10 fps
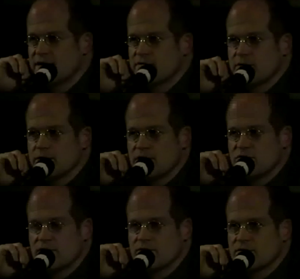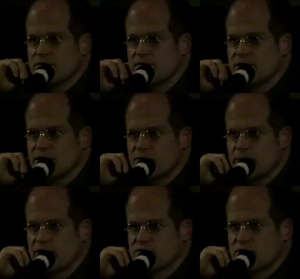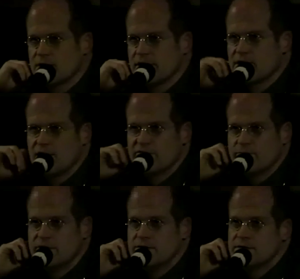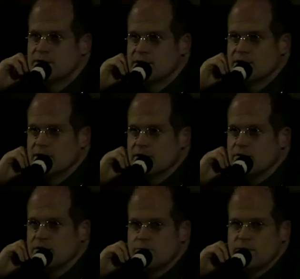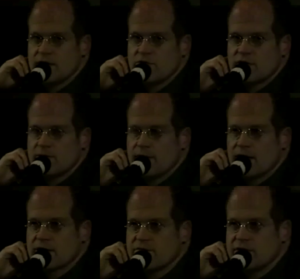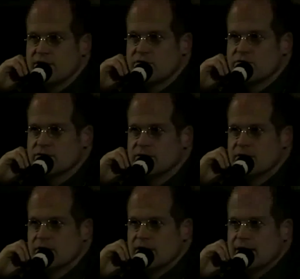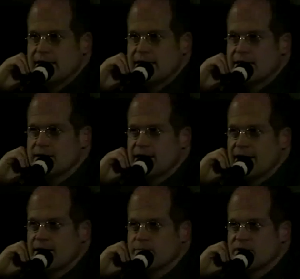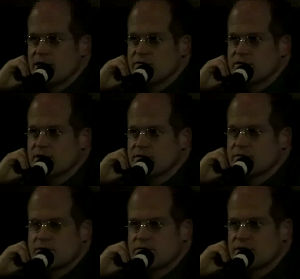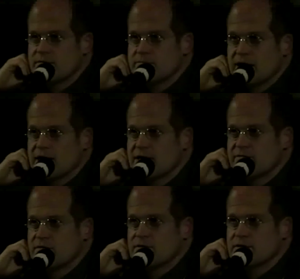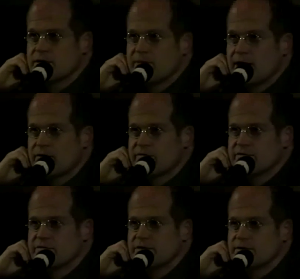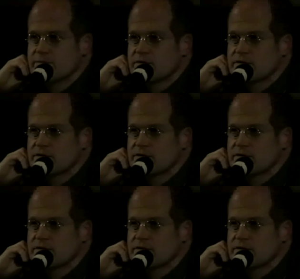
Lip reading: France, you get a chance to see it. It's by Charlie Kaufman, who did Being John Malkovich and Adaptation. It's just a magnificently powerful film.